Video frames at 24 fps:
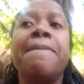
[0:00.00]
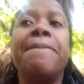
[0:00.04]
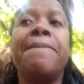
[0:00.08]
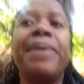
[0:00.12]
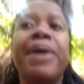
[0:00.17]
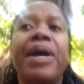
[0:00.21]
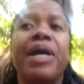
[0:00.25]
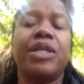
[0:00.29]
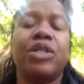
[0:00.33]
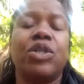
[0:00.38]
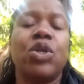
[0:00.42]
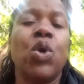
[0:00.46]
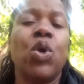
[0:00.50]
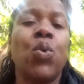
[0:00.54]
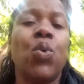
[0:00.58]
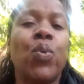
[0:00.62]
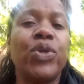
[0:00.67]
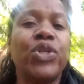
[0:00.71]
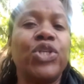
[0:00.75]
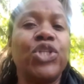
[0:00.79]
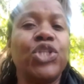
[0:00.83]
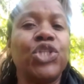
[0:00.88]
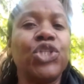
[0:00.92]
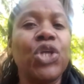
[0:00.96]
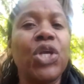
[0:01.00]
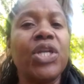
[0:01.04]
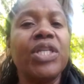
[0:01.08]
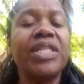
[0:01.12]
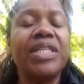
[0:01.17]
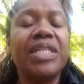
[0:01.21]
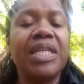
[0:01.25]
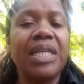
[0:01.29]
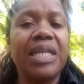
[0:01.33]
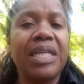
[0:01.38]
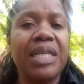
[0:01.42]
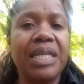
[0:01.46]
But when you start
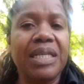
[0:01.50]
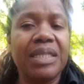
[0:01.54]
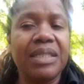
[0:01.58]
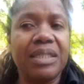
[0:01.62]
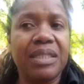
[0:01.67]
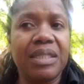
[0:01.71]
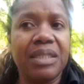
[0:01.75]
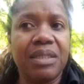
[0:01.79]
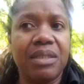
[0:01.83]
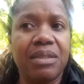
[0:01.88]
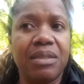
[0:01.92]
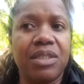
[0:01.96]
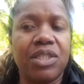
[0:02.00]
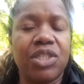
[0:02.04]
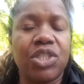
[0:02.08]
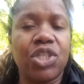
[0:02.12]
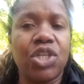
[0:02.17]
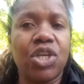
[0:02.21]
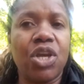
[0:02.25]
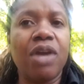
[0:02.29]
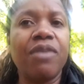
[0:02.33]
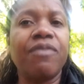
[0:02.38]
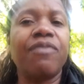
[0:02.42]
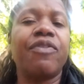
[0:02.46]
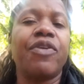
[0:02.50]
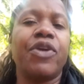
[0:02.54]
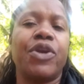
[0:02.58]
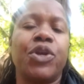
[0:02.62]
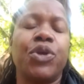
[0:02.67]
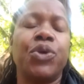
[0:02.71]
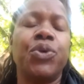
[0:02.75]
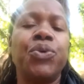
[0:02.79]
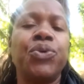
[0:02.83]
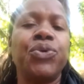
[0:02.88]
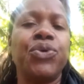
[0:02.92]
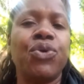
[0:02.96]
discovering
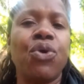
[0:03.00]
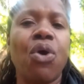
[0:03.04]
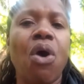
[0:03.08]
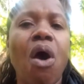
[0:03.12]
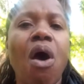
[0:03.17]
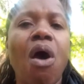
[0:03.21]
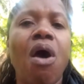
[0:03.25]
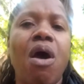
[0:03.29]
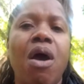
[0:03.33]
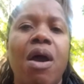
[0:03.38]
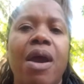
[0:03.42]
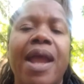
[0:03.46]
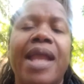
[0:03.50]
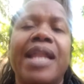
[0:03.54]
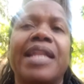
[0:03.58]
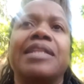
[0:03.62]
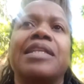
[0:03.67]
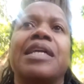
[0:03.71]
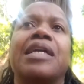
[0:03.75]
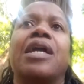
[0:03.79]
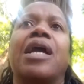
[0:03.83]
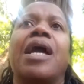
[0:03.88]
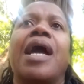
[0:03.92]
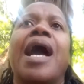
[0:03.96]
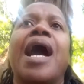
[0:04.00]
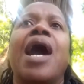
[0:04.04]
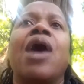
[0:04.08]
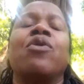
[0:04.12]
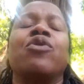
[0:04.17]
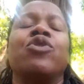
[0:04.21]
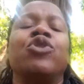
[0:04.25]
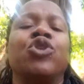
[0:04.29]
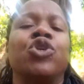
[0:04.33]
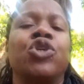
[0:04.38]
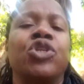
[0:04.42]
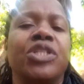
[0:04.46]
who you are and how
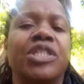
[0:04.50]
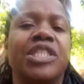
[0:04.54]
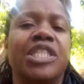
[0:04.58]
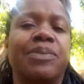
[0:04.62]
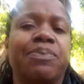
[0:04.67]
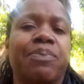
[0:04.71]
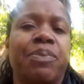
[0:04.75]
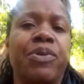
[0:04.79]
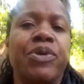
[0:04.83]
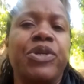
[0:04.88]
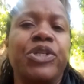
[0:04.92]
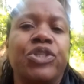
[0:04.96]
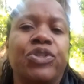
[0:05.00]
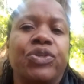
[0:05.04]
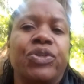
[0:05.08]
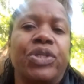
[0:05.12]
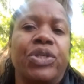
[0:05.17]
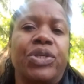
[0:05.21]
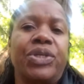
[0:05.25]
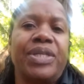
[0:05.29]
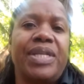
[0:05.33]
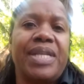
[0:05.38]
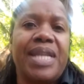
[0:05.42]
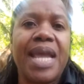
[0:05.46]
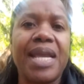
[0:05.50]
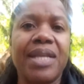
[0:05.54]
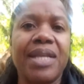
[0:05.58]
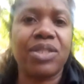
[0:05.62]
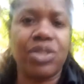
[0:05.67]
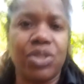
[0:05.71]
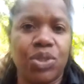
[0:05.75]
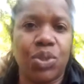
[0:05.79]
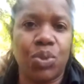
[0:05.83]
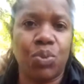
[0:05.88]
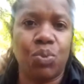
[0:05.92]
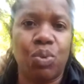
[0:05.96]
you can spiritually
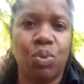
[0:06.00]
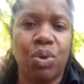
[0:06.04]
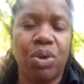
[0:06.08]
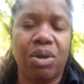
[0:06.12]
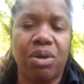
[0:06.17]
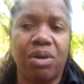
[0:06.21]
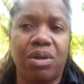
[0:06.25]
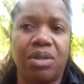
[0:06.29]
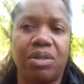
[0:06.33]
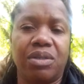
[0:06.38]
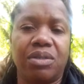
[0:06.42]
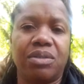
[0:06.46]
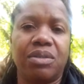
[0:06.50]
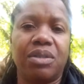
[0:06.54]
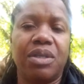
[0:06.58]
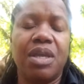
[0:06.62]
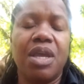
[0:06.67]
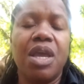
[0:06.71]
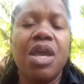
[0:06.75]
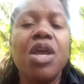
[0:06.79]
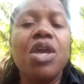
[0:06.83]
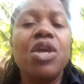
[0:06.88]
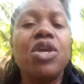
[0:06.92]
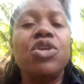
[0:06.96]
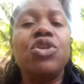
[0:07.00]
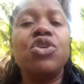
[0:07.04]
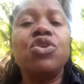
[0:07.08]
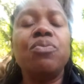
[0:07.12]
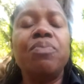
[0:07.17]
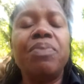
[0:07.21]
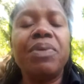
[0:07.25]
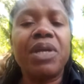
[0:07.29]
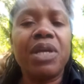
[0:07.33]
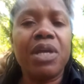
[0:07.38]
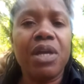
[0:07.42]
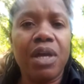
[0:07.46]
connect to the world, you
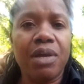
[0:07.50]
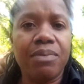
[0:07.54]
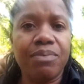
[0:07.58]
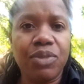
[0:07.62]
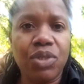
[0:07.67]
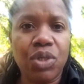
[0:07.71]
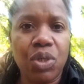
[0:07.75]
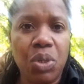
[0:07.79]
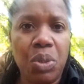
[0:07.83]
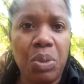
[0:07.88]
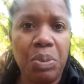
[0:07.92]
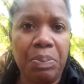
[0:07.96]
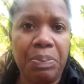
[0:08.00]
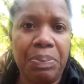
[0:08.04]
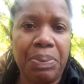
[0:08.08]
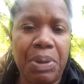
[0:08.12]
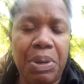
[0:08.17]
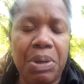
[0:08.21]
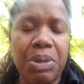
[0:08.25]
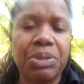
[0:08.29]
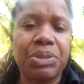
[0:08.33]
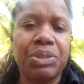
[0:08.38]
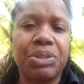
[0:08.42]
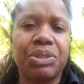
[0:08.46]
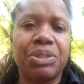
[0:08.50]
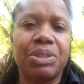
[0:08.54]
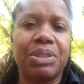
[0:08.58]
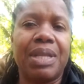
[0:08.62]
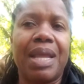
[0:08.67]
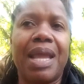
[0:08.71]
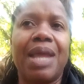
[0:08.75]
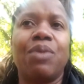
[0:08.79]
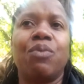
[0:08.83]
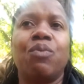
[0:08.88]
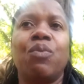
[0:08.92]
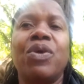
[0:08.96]
become your own person.
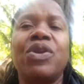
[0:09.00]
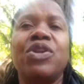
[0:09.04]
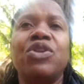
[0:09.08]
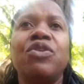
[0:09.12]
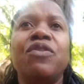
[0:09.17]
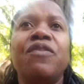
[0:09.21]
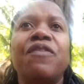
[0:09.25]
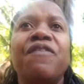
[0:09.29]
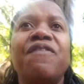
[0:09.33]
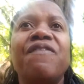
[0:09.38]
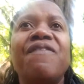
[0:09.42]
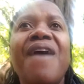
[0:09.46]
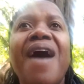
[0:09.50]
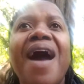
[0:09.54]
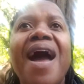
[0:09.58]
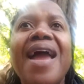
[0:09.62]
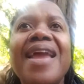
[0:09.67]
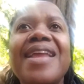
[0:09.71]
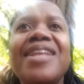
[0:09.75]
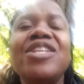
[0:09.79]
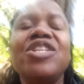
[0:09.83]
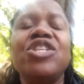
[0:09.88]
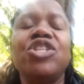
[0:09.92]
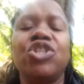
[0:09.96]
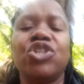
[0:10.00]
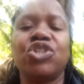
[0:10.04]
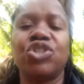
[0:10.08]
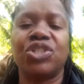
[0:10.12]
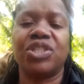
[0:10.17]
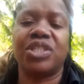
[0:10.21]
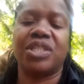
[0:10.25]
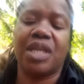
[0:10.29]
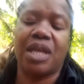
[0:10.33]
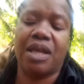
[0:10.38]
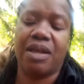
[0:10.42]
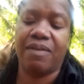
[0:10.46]
And when you find
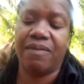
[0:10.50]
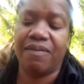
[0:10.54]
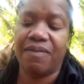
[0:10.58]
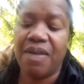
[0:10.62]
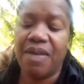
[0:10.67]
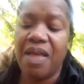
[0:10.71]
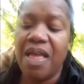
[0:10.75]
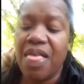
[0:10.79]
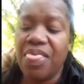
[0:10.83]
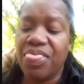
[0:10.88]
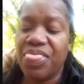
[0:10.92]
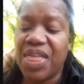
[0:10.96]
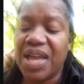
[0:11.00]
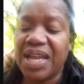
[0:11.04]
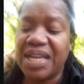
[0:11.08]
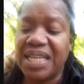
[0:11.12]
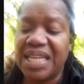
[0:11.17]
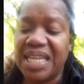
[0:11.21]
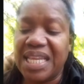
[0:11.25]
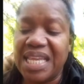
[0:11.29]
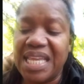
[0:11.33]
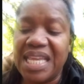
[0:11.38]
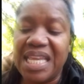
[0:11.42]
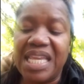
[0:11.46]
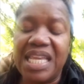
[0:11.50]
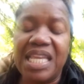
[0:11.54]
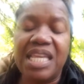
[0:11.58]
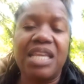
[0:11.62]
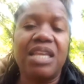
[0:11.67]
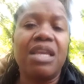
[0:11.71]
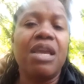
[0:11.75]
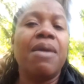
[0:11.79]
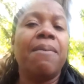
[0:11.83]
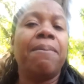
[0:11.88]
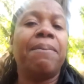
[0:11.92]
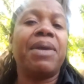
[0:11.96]
yourself, that
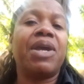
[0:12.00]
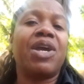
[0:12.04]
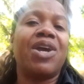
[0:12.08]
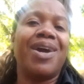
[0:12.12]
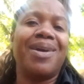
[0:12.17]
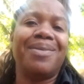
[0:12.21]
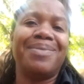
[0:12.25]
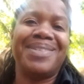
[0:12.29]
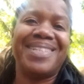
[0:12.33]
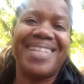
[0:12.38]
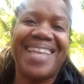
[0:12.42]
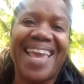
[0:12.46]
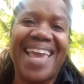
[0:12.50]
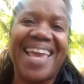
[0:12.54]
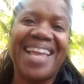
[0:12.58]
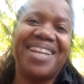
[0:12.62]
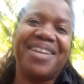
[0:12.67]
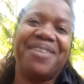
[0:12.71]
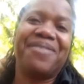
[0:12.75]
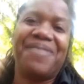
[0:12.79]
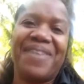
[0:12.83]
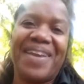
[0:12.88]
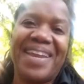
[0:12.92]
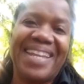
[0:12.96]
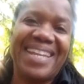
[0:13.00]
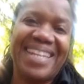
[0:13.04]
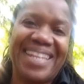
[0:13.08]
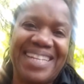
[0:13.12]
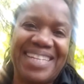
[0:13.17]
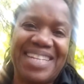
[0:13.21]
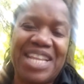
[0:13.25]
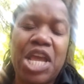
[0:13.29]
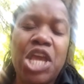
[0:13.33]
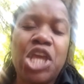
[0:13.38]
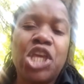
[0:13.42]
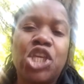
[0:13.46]
E becomes
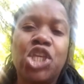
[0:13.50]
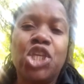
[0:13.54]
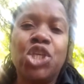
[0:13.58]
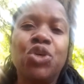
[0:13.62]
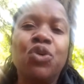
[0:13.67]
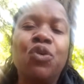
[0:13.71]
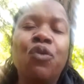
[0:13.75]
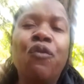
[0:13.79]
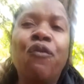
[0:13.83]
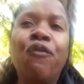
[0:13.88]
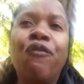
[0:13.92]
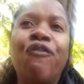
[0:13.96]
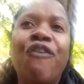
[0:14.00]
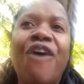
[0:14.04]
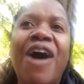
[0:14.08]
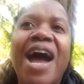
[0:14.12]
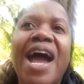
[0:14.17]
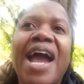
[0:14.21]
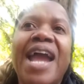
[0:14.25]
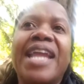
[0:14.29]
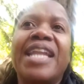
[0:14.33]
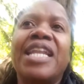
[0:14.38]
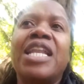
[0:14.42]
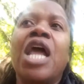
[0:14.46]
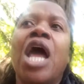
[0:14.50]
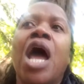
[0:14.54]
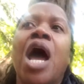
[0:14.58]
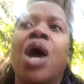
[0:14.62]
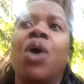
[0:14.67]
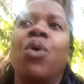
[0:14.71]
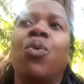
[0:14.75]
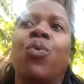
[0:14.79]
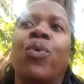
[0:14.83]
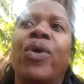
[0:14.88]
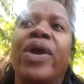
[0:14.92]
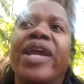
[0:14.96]
elevated. You find
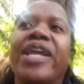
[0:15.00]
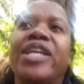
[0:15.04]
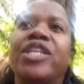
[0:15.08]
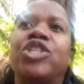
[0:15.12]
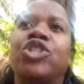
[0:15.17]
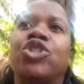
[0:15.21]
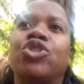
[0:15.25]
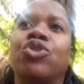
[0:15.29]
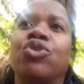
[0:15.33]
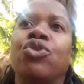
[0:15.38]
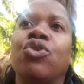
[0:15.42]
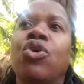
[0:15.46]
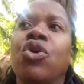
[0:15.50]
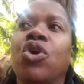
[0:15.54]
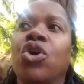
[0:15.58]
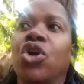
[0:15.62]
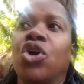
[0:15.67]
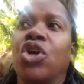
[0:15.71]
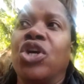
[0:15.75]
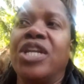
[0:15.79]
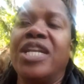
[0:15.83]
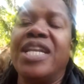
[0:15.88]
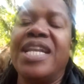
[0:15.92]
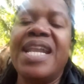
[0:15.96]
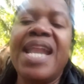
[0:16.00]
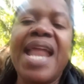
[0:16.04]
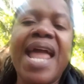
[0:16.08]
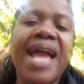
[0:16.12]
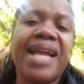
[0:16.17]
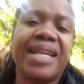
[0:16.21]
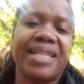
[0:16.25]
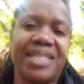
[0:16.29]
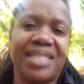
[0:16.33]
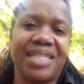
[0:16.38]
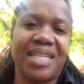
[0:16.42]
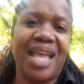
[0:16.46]
a way to
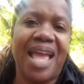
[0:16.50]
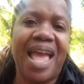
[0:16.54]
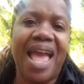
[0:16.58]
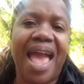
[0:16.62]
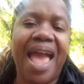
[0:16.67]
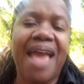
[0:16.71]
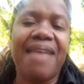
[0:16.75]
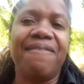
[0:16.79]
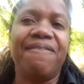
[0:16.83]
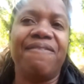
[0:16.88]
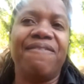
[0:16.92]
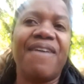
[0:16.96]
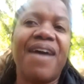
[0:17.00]
connect and